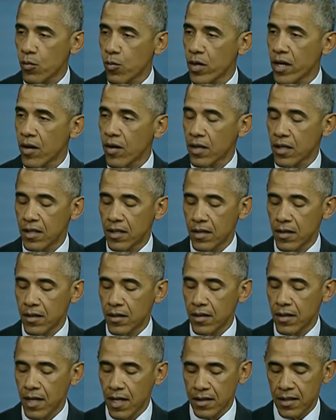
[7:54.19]
we are
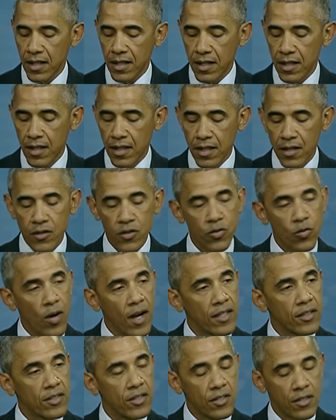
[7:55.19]
conducting
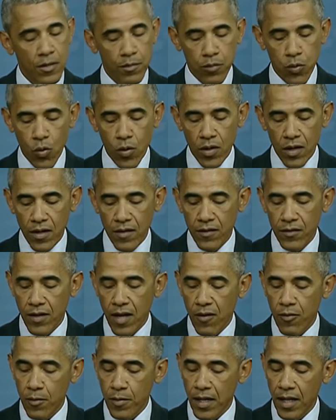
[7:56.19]
strikes in support of
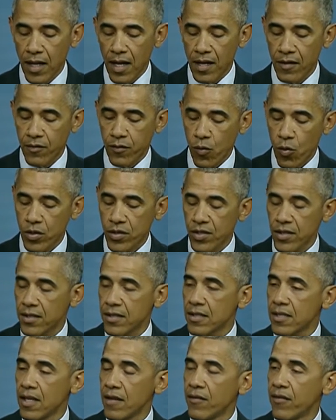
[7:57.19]
government-aligned
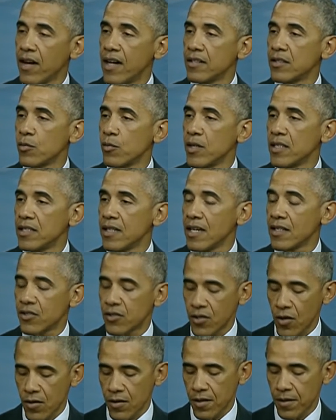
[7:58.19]
forces as they fight to retake
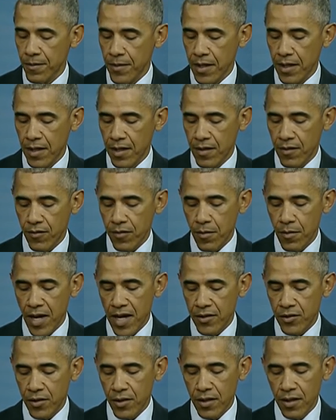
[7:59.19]
Sirte from
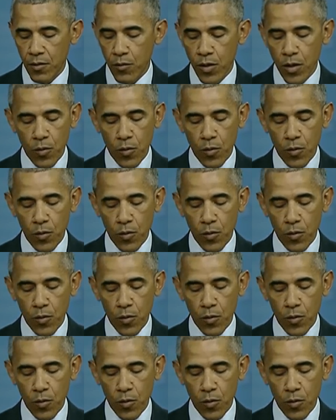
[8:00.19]
ISIL, and